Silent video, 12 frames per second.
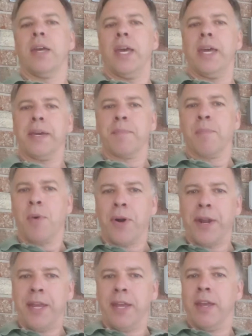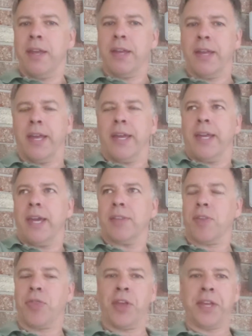Hey, good morning. I got
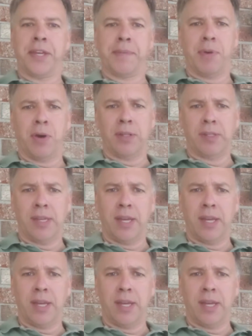to thinking about